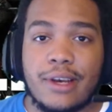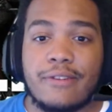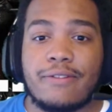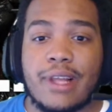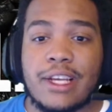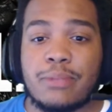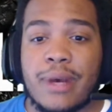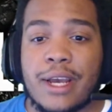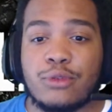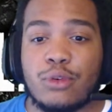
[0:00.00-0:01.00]
Flash
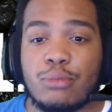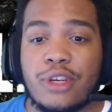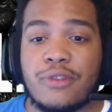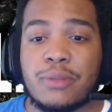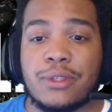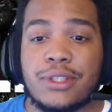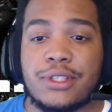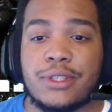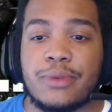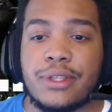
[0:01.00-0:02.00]
back to a previous
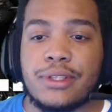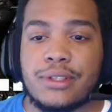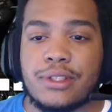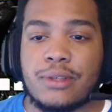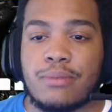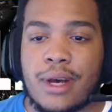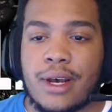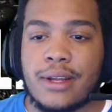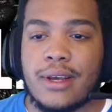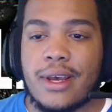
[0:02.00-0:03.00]
position with this system
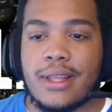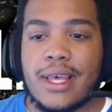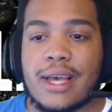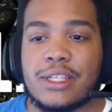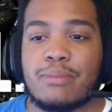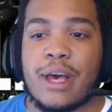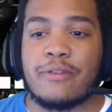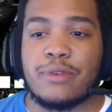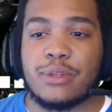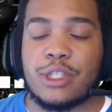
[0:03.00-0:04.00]
mod that hacks the
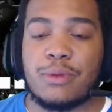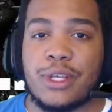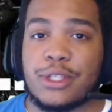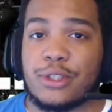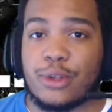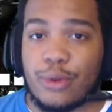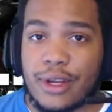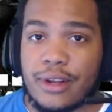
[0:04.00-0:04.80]
battlefield simulation grid.